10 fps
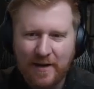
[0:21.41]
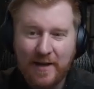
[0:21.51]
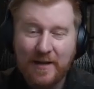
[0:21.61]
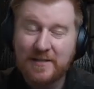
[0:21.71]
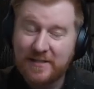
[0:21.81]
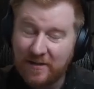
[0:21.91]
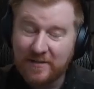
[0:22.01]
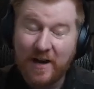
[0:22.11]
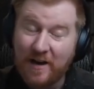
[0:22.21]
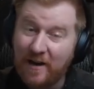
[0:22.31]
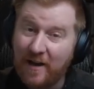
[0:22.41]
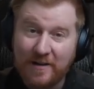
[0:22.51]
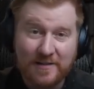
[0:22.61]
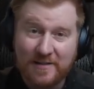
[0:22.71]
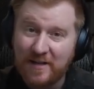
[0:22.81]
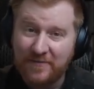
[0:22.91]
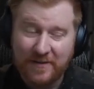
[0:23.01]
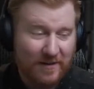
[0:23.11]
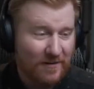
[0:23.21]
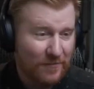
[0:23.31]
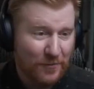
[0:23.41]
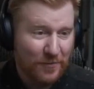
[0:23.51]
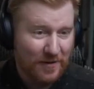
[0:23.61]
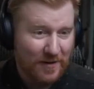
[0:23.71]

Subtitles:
Steel's got a lot of good stuff in here, everyone.